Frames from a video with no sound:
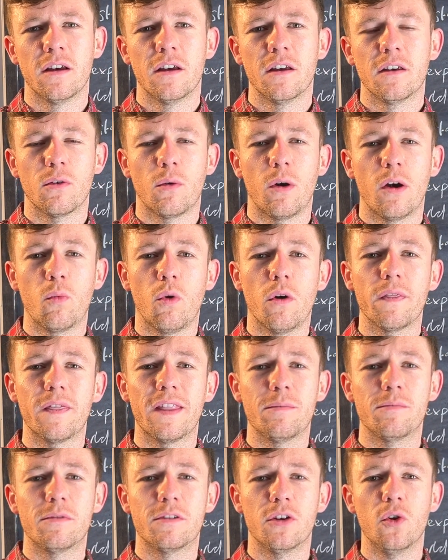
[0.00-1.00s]
So I want
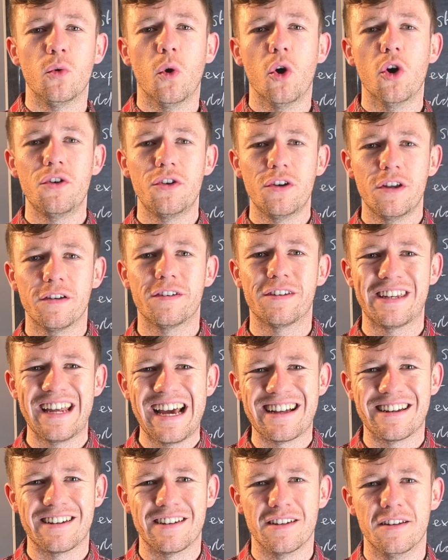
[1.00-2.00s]
them to
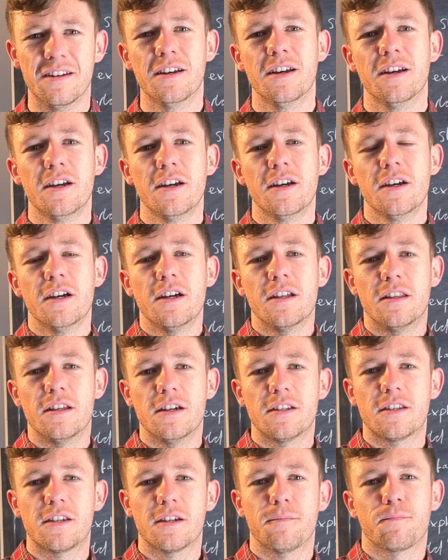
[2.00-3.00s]
understand
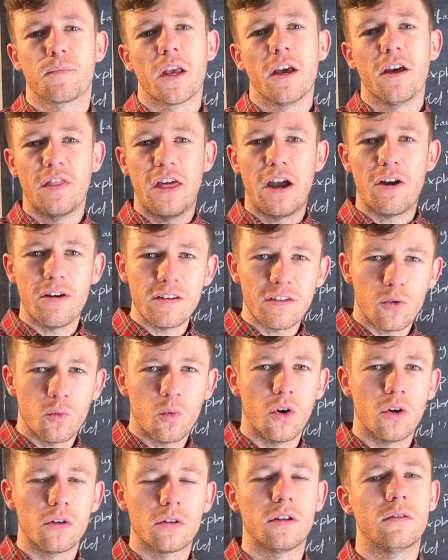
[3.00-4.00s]
that there is a
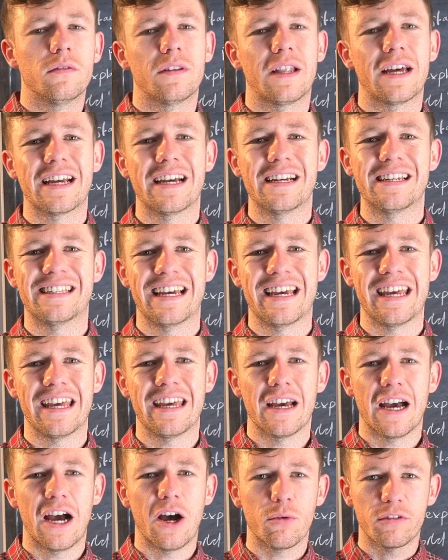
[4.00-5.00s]
world, like I say,
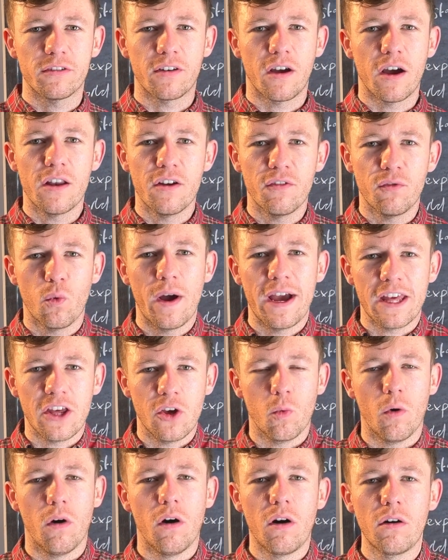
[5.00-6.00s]
outside of where
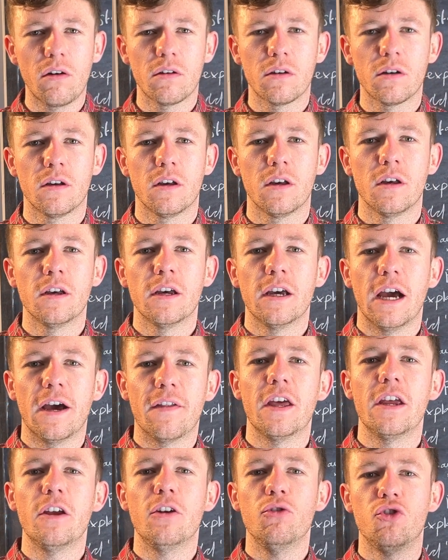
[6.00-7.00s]
you are, and
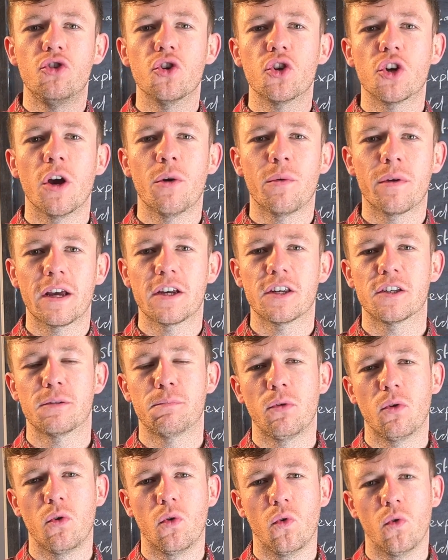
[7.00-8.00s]
that you should go and
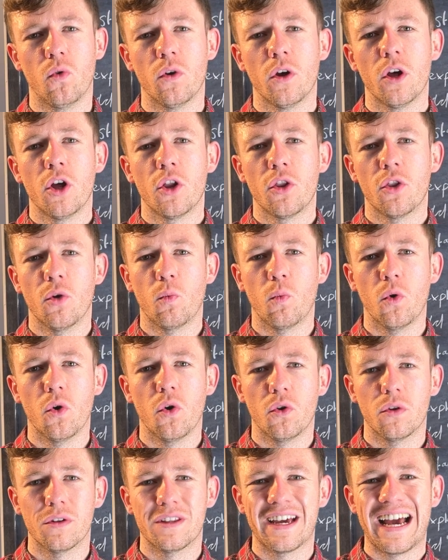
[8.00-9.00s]
explore the
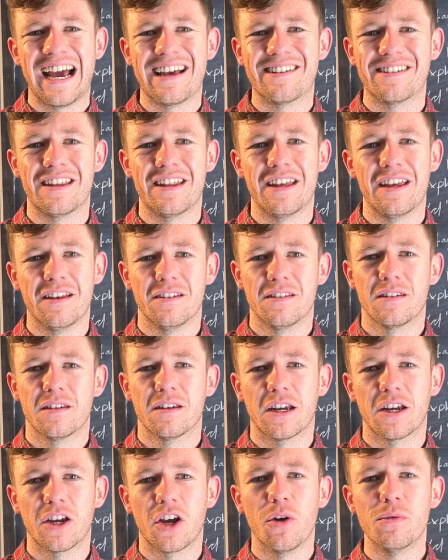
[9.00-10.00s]
world as it is
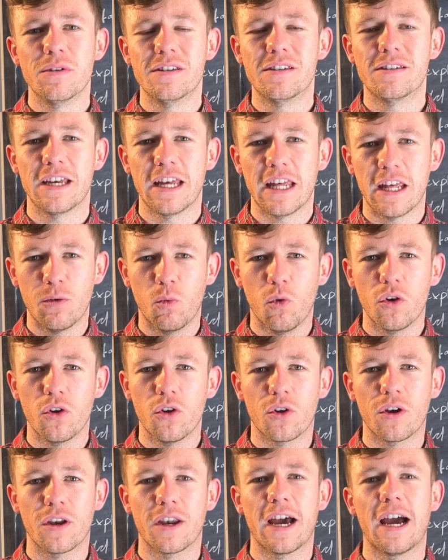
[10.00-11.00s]
and go and see what you
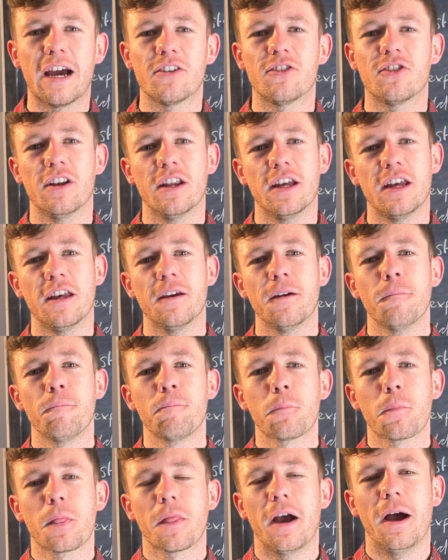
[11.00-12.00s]
can actually
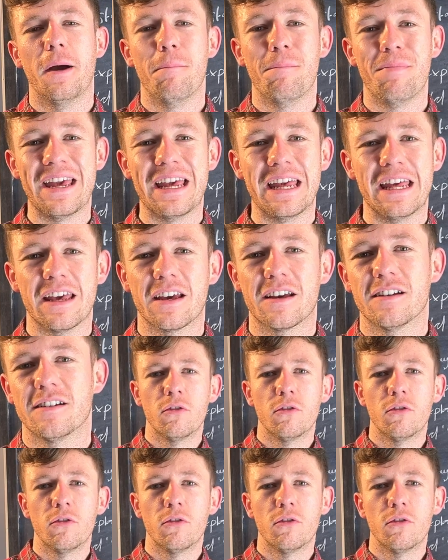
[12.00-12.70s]
be.